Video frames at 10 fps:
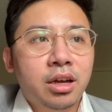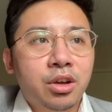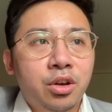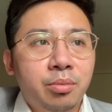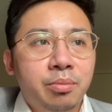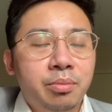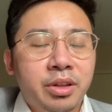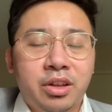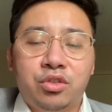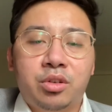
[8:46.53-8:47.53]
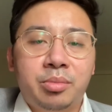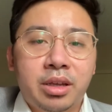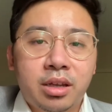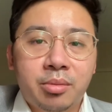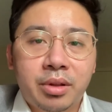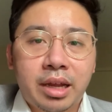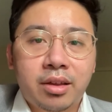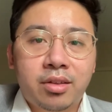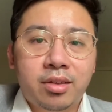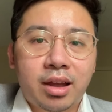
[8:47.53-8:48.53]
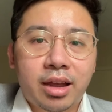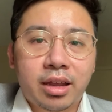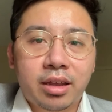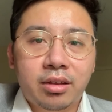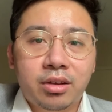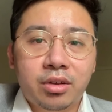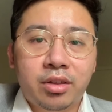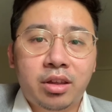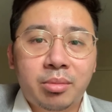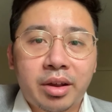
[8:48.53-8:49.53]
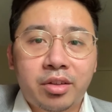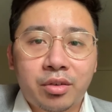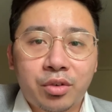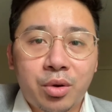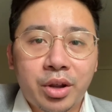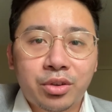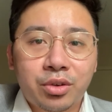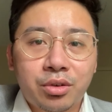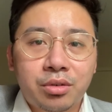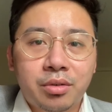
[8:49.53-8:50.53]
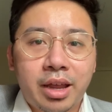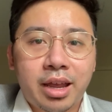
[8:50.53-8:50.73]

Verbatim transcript: could potentially be a place I could see myself going to.